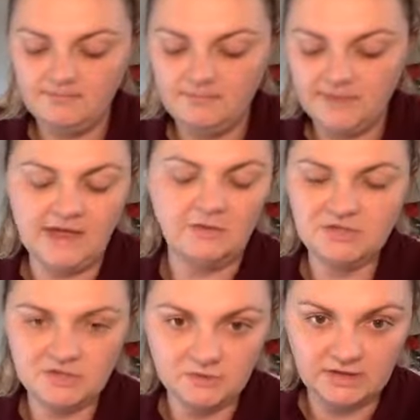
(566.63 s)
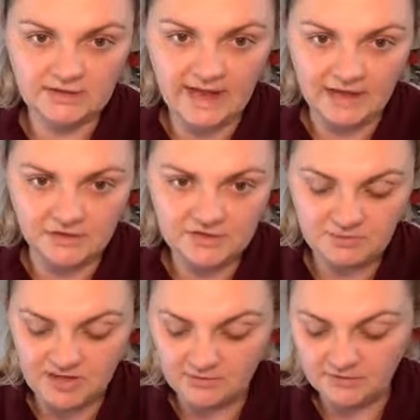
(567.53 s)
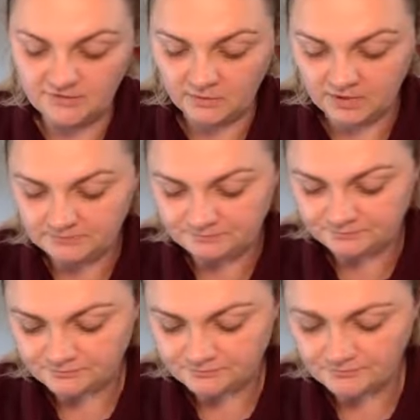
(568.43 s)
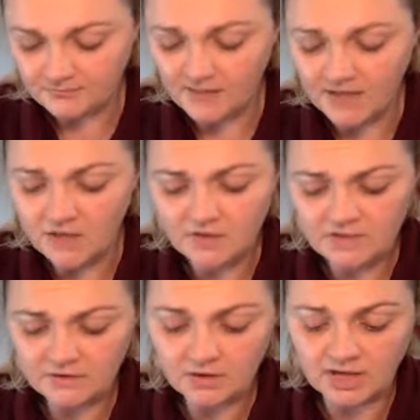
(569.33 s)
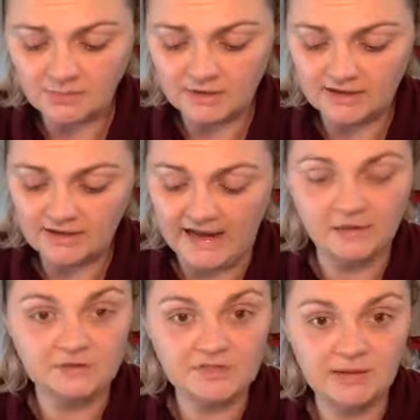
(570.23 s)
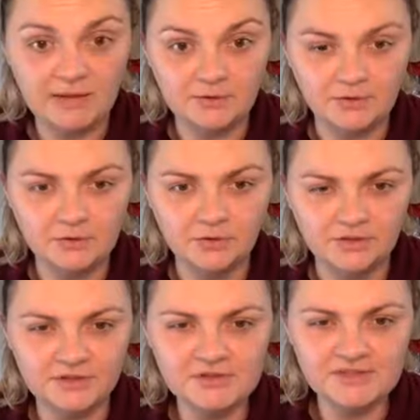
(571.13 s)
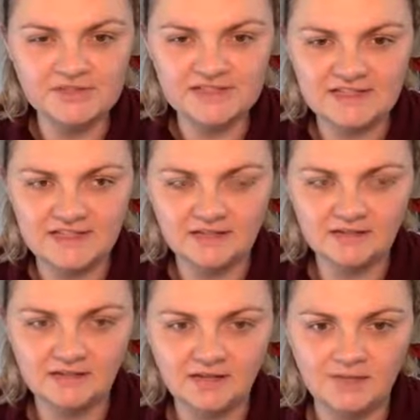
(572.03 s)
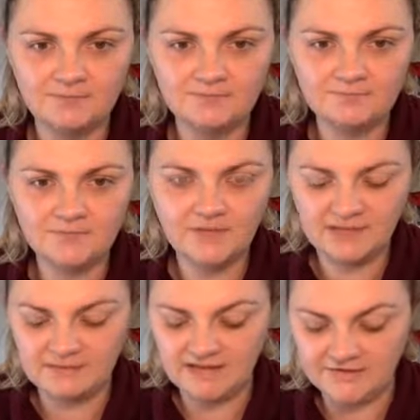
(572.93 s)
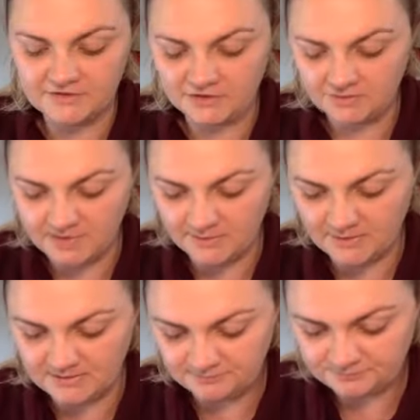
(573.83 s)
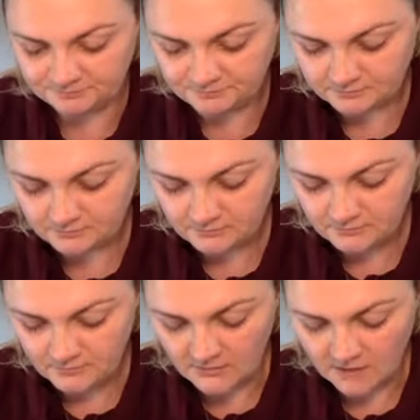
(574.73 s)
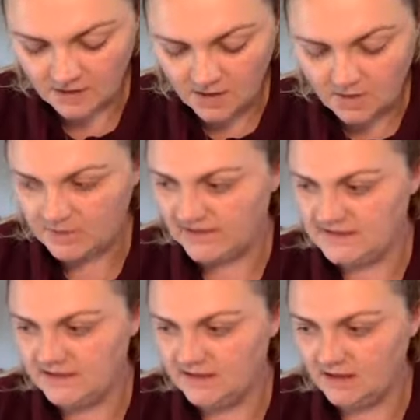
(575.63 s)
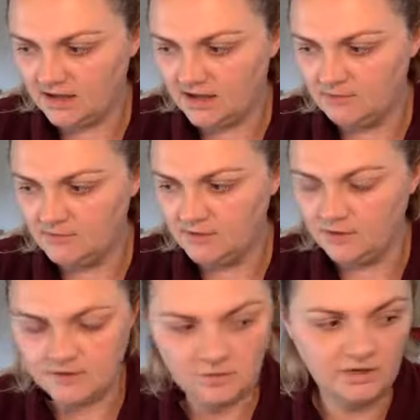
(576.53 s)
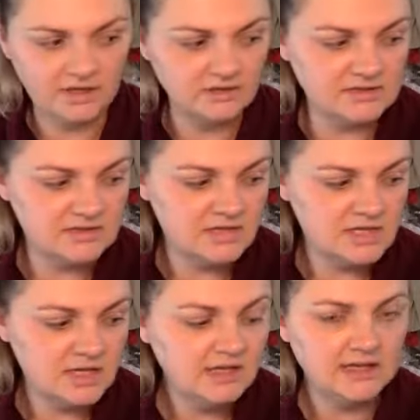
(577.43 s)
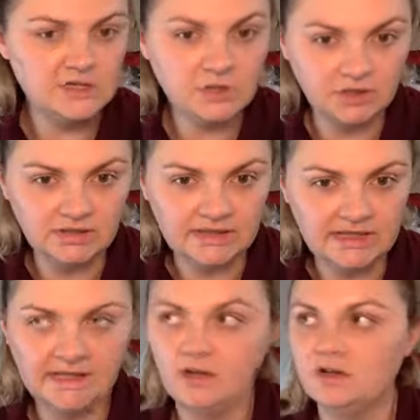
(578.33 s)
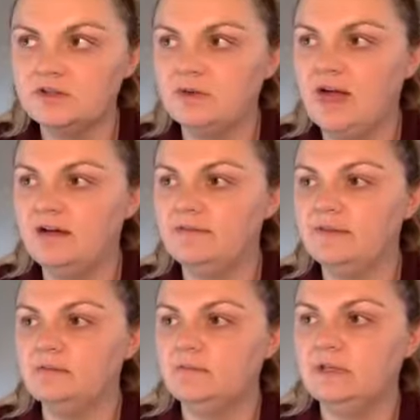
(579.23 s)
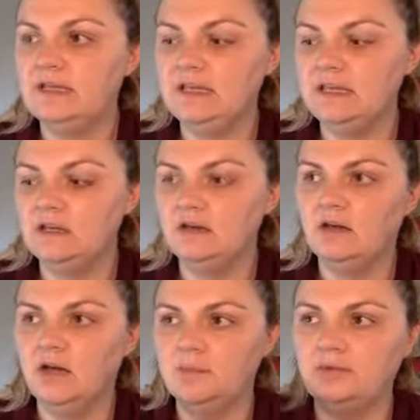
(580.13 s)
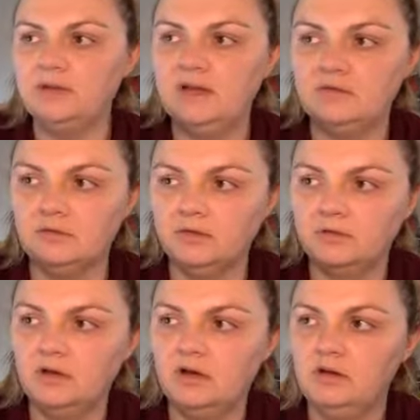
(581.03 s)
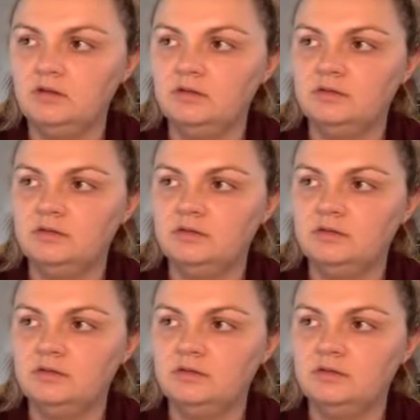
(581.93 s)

And that was just really the allergy bomb before. And you can even look up like allergy bomb on Google, and you'll still see lemon, lavender, and peppermint. But I take those oils internally, and I also have them in a pre-made roller ball